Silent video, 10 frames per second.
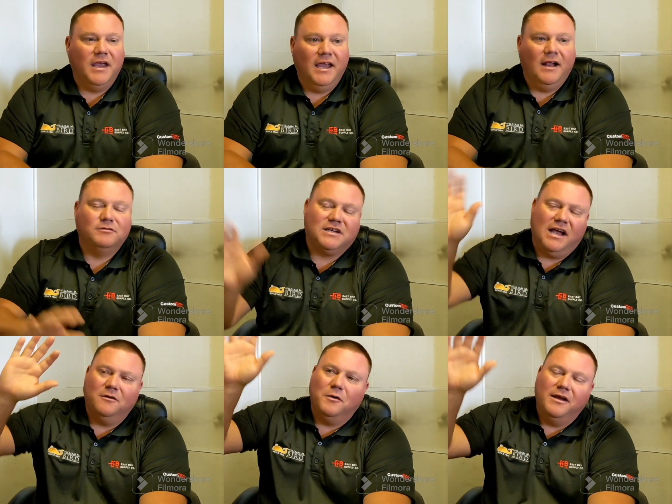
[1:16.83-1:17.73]
and I was
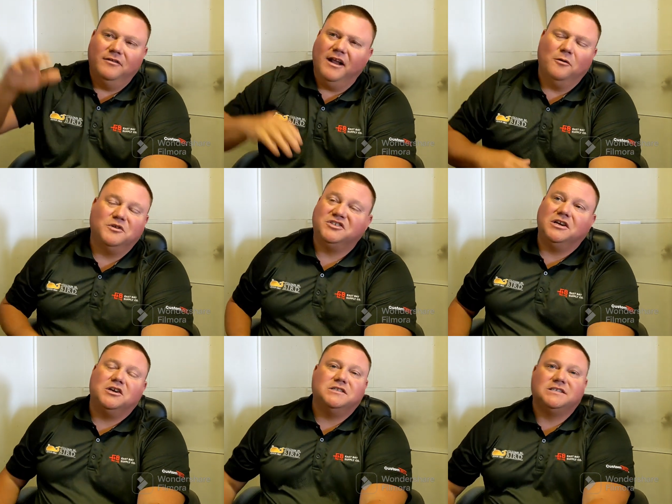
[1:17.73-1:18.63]
kind of waving at her, but
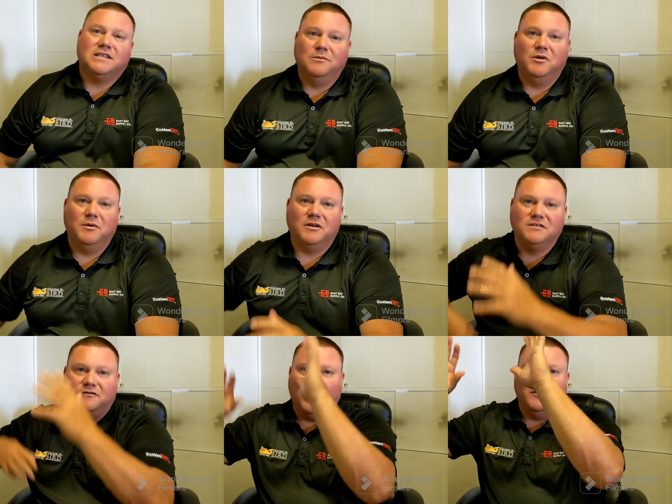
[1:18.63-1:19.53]
she couldn't see me
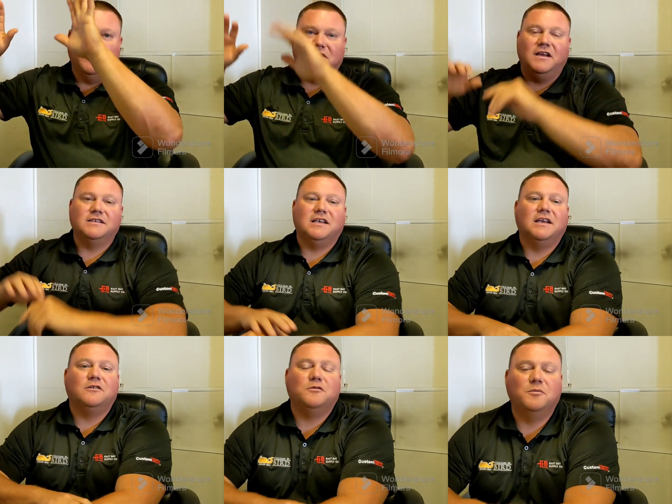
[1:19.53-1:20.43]
because of all the
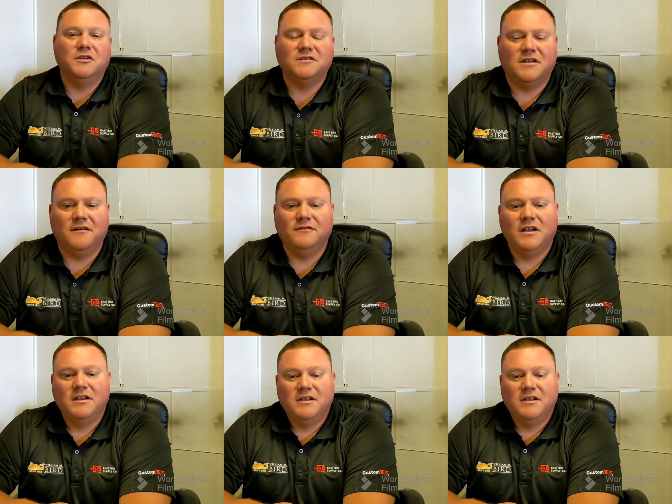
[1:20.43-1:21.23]
TSA equipment and stuff.